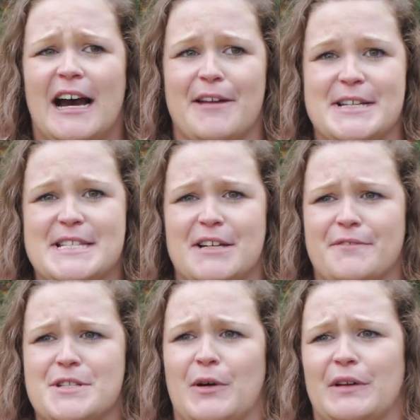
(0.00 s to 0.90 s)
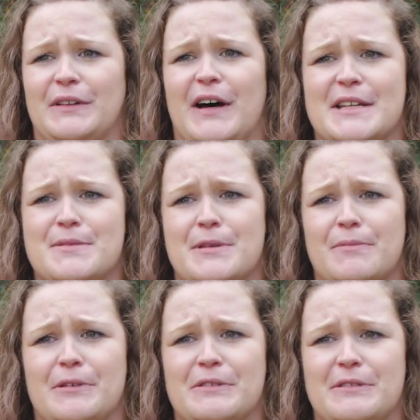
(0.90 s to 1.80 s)
I myself respond a lot to
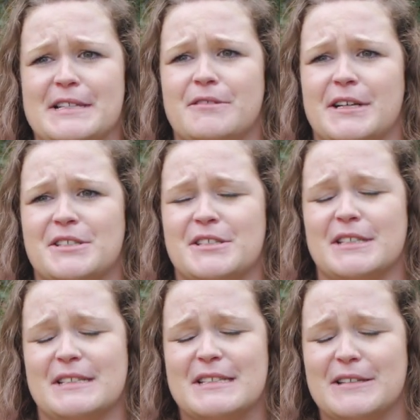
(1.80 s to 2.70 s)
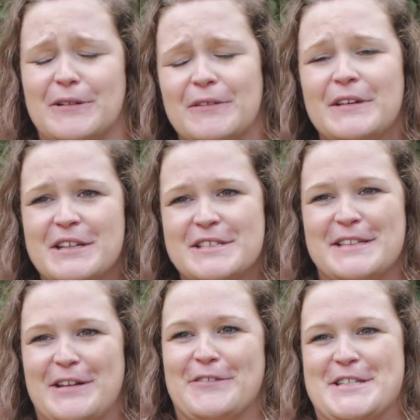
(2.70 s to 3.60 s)
people who ask questions, so
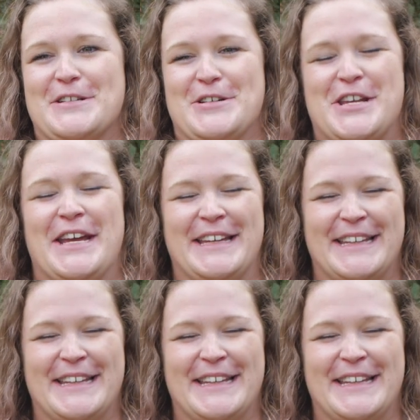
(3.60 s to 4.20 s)
just a lot of research.